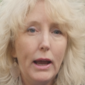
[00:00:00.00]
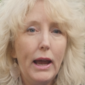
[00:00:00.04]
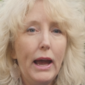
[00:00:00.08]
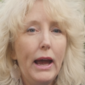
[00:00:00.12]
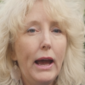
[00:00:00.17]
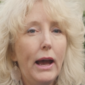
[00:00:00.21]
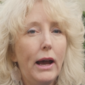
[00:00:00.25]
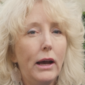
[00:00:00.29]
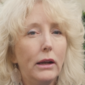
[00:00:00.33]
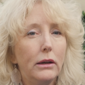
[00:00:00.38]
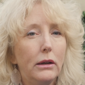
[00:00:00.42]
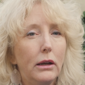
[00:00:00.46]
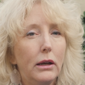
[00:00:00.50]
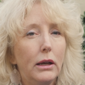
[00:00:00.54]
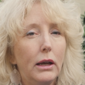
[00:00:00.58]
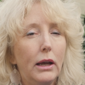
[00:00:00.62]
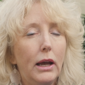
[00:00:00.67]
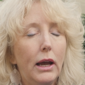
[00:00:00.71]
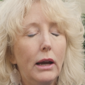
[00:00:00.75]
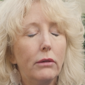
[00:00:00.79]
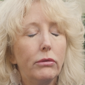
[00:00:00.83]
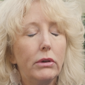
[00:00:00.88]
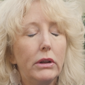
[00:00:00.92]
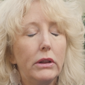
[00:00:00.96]
And
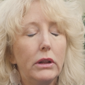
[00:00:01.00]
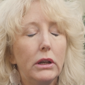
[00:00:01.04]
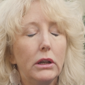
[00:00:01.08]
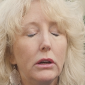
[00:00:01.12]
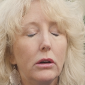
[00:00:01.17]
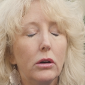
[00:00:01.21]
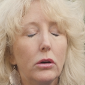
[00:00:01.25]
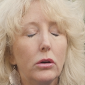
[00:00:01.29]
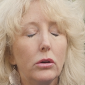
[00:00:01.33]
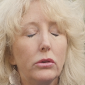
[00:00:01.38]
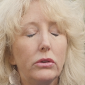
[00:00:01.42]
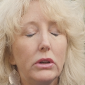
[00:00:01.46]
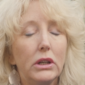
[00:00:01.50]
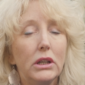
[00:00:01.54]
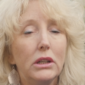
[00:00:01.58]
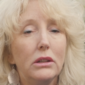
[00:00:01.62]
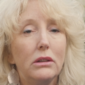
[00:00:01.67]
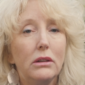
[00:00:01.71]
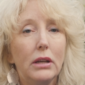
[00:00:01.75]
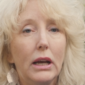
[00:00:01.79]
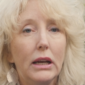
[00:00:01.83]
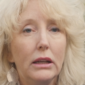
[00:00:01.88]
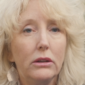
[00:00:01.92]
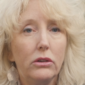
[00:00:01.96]
everything goes
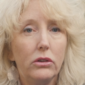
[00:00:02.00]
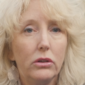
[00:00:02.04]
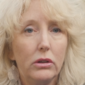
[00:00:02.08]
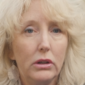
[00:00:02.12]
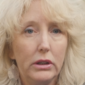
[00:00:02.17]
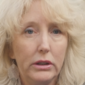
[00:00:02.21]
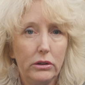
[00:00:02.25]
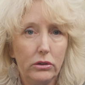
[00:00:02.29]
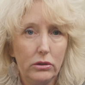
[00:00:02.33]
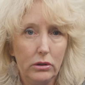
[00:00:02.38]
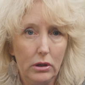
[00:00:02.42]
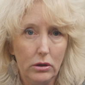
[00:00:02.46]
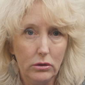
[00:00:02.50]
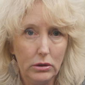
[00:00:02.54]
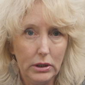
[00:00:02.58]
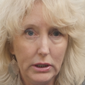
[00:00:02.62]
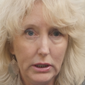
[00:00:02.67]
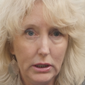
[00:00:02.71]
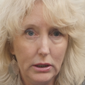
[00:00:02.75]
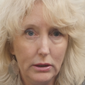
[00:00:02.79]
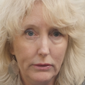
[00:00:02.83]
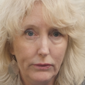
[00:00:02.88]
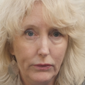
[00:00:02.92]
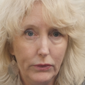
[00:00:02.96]
intensely
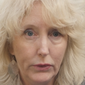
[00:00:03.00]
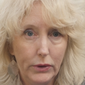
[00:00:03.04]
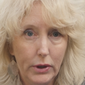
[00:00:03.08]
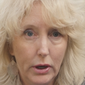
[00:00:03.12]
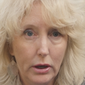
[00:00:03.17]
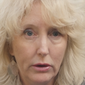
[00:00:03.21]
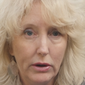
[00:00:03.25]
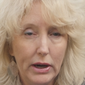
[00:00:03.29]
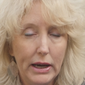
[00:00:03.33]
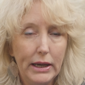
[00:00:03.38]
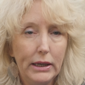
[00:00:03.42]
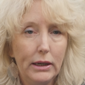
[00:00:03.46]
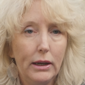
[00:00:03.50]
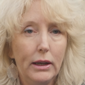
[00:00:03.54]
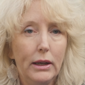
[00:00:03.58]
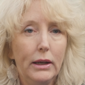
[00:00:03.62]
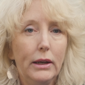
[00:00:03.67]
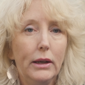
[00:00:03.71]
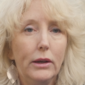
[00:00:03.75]
slowly, all right?